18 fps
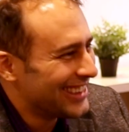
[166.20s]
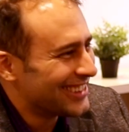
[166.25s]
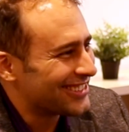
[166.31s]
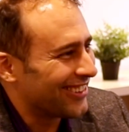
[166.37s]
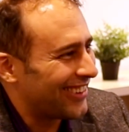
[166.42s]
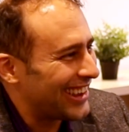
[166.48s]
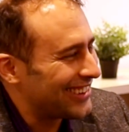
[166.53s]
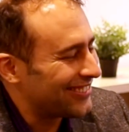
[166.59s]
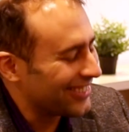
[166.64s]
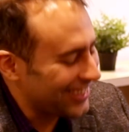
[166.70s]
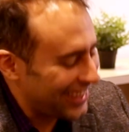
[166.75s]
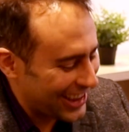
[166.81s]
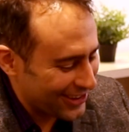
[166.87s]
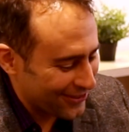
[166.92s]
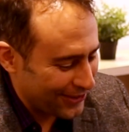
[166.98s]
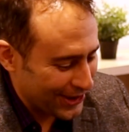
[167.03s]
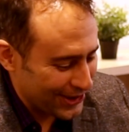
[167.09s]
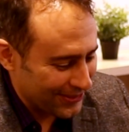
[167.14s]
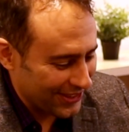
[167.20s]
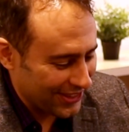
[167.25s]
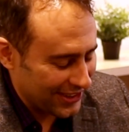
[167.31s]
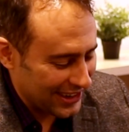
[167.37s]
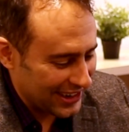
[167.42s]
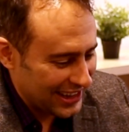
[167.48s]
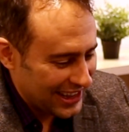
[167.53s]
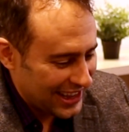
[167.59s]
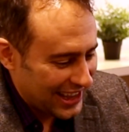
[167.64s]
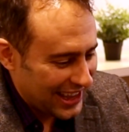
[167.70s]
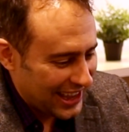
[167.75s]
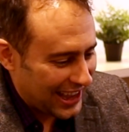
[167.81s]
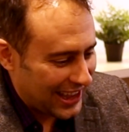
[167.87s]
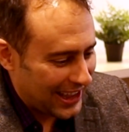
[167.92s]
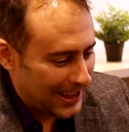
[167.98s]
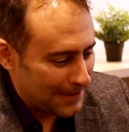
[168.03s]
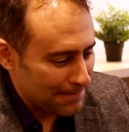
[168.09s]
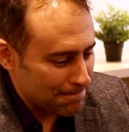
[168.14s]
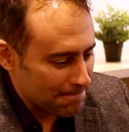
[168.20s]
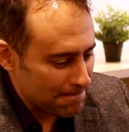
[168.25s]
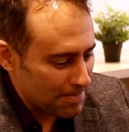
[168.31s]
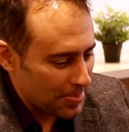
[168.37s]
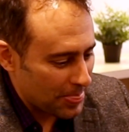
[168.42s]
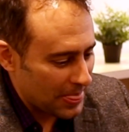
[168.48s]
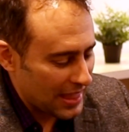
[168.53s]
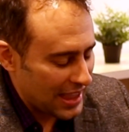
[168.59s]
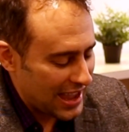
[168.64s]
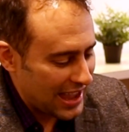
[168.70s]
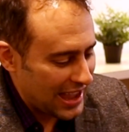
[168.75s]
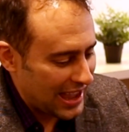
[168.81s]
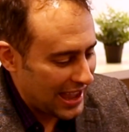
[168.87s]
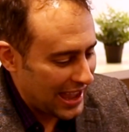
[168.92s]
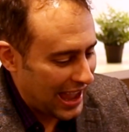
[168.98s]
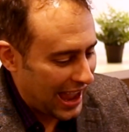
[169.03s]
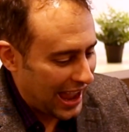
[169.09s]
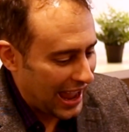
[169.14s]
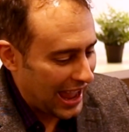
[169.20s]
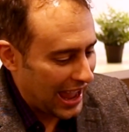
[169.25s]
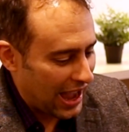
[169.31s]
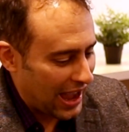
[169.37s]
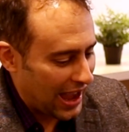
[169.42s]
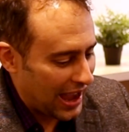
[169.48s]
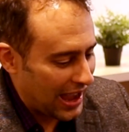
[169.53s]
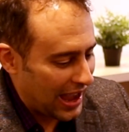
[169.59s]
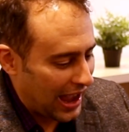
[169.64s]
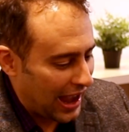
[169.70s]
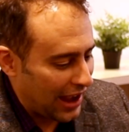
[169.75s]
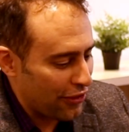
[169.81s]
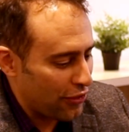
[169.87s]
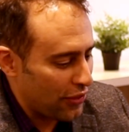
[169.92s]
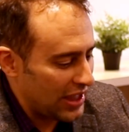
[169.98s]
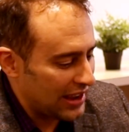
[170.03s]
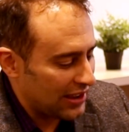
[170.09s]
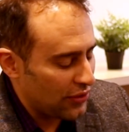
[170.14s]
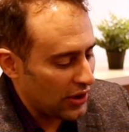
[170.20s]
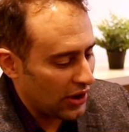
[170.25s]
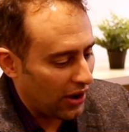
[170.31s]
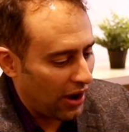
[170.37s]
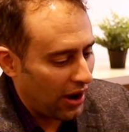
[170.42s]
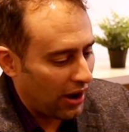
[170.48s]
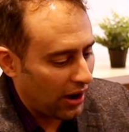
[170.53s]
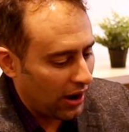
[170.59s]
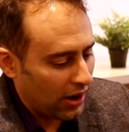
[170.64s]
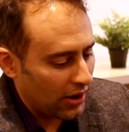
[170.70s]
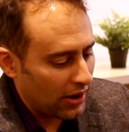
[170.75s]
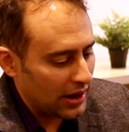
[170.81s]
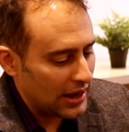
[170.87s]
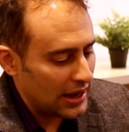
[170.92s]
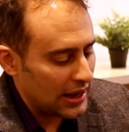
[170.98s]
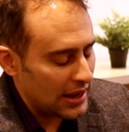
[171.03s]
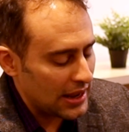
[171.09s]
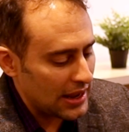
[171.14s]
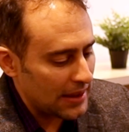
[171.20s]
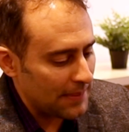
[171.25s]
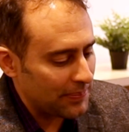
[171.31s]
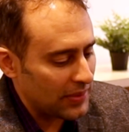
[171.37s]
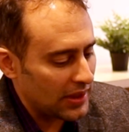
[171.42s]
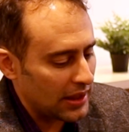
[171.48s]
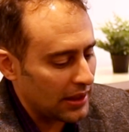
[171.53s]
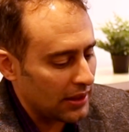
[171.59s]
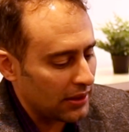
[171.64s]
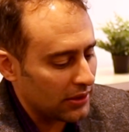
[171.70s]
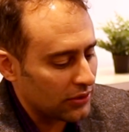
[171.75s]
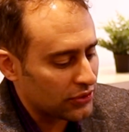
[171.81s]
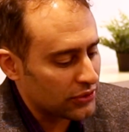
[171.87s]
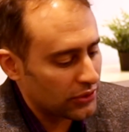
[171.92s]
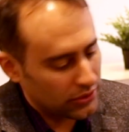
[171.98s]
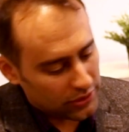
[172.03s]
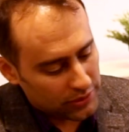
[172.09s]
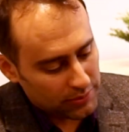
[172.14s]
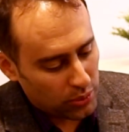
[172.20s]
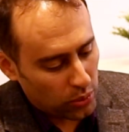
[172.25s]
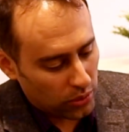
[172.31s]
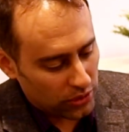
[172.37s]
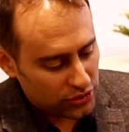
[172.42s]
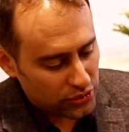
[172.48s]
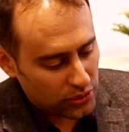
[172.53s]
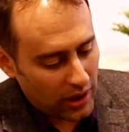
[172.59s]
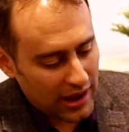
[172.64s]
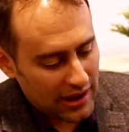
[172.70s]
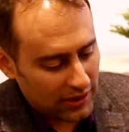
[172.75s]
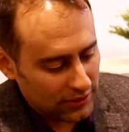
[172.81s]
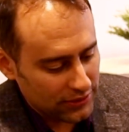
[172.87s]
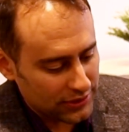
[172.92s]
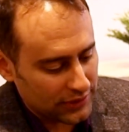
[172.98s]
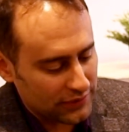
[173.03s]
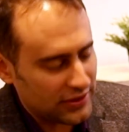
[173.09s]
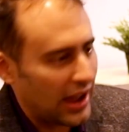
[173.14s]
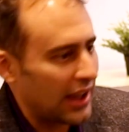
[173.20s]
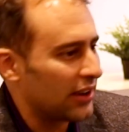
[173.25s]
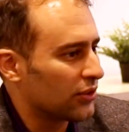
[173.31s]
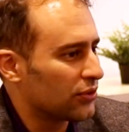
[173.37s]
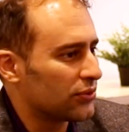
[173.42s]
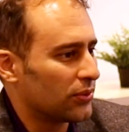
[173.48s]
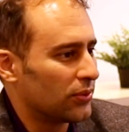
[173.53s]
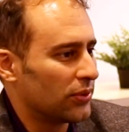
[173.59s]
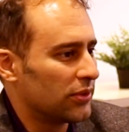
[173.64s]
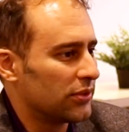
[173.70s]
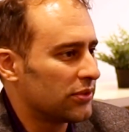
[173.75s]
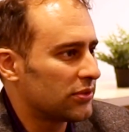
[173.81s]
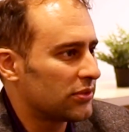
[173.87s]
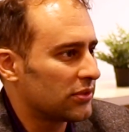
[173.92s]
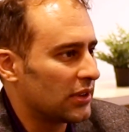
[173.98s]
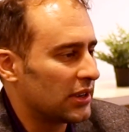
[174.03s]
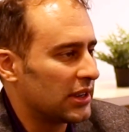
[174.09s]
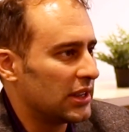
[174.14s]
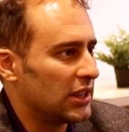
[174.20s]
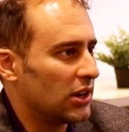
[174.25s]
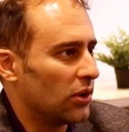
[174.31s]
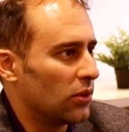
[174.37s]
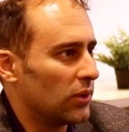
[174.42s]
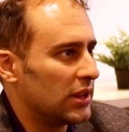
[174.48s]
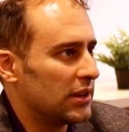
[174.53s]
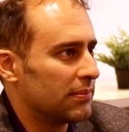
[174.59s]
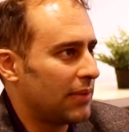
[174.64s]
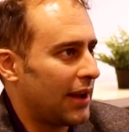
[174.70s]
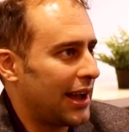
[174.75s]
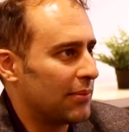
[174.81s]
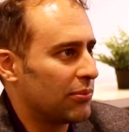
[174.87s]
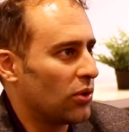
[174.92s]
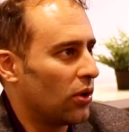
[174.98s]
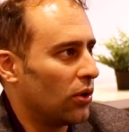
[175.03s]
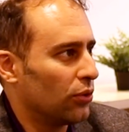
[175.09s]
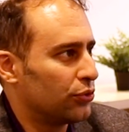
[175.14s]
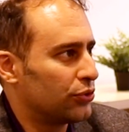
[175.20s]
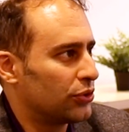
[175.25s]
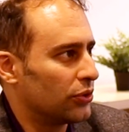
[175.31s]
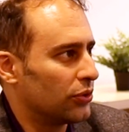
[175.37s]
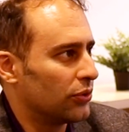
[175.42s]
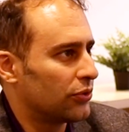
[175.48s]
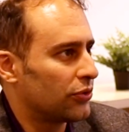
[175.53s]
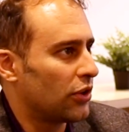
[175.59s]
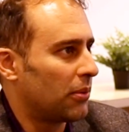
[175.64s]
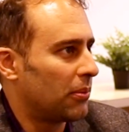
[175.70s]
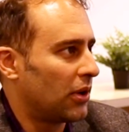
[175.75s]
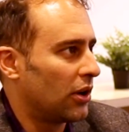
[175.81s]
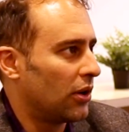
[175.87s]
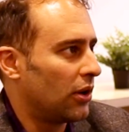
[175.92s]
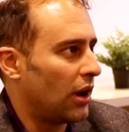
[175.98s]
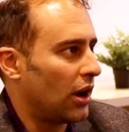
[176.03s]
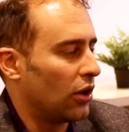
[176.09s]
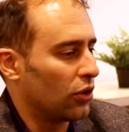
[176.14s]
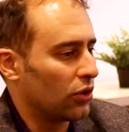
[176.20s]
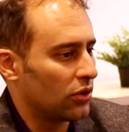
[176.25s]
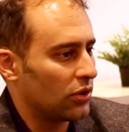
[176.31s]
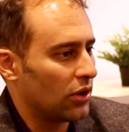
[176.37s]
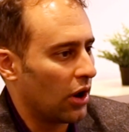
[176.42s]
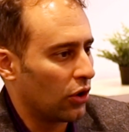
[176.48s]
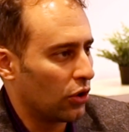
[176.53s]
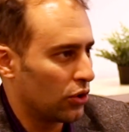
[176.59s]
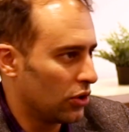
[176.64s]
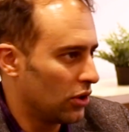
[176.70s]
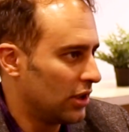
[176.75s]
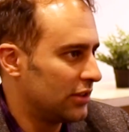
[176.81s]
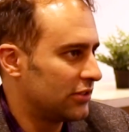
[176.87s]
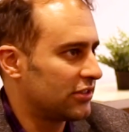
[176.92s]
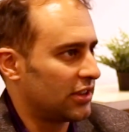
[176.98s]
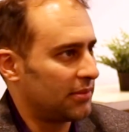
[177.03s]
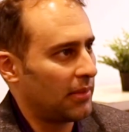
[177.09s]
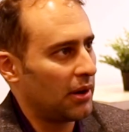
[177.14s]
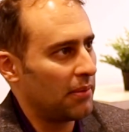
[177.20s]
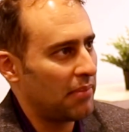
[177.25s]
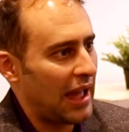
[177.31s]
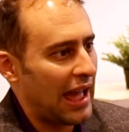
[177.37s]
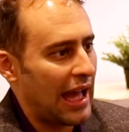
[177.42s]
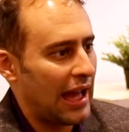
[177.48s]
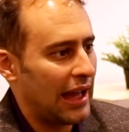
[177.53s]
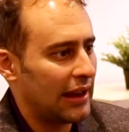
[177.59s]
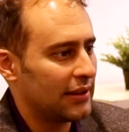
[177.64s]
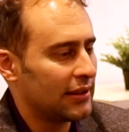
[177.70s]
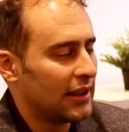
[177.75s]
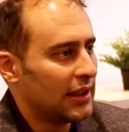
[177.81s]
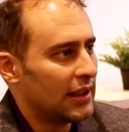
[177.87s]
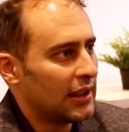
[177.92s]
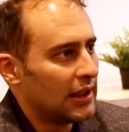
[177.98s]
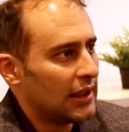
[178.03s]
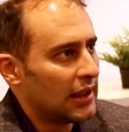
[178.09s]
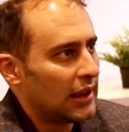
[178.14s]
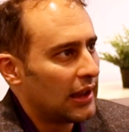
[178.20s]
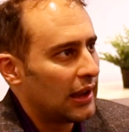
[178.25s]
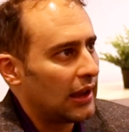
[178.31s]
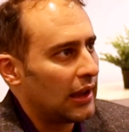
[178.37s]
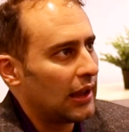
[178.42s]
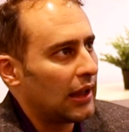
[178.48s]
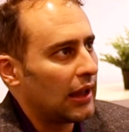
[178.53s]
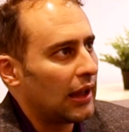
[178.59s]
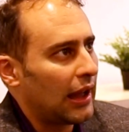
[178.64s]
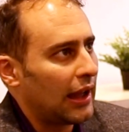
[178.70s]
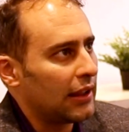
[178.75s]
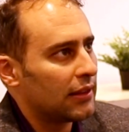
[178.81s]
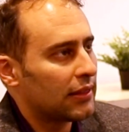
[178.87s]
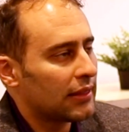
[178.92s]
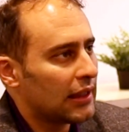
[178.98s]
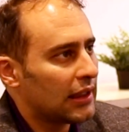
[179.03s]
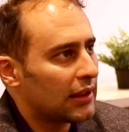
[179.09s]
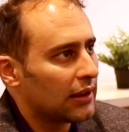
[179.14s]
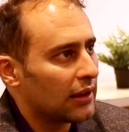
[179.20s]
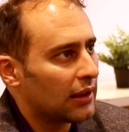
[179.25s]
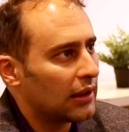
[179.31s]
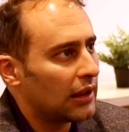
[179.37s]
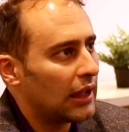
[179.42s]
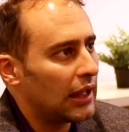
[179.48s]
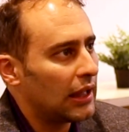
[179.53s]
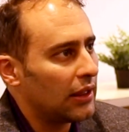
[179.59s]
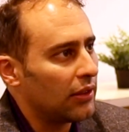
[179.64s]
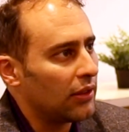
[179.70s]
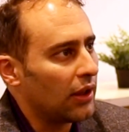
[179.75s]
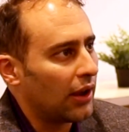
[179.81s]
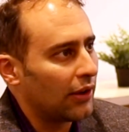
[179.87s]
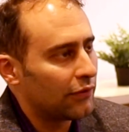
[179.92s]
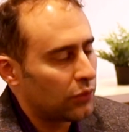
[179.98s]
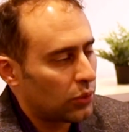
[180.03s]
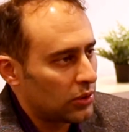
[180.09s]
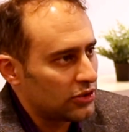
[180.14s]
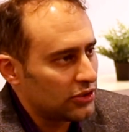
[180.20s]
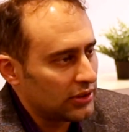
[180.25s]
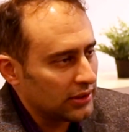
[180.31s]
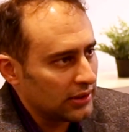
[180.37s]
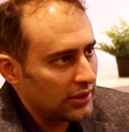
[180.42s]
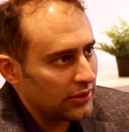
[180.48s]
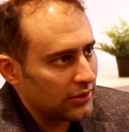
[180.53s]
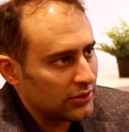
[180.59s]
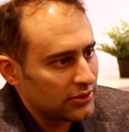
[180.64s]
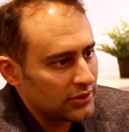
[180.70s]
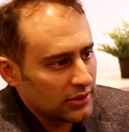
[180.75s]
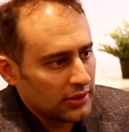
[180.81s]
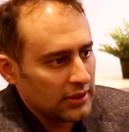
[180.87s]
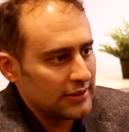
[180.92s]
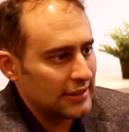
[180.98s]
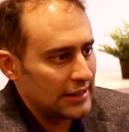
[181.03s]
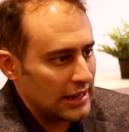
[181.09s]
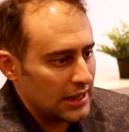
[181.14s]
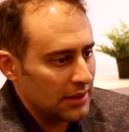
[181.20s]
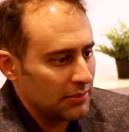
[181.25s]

so I have a lot of fun with it. I think there are certain portrayals of dinosaurs, you know, in pop culture. Some are good, some are bad. I think, unfortunately, there still is an